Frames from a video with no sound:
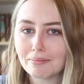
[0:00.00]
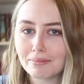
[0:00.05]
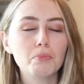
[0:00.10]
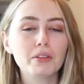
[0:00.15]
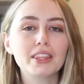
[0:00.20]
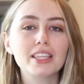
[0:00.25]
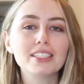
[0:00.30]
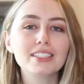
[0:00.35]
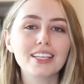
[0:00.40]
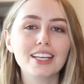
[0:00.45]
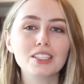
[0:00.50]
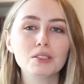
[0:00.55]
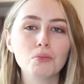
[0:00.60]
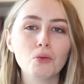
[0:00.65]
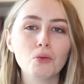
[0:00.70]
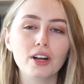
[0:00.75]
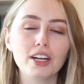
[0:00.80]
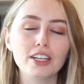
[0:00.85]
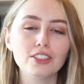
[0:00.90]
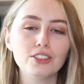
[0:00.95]
But this gets
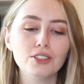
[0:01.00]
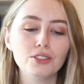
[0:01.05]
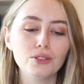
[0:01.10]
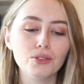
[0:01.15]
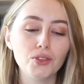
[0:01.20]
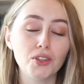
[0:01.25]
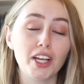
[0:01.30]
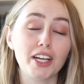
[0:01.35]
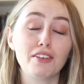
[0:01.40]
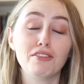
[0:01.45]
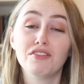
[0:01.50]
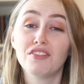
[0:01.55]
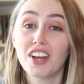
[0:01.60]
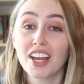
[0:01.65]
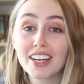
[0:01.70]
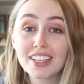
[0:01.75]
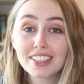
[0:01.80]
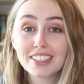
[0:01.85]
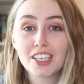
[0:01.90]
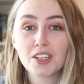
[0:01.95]
into like
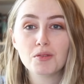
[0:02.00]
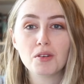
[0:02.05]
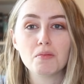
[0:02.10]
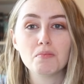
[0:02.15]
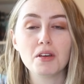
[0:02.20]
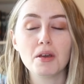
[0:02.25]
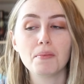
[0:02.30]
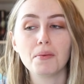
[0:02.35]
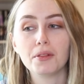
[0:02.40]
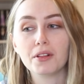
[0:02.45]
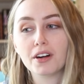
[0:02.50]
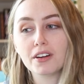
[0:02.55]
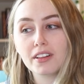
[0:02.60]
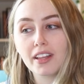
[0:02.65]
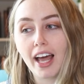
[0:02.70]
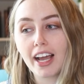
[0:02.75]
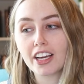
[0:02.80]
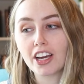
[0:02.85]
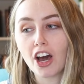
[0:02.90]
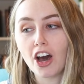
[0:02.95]
fantasy when people are
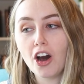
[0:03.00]
like,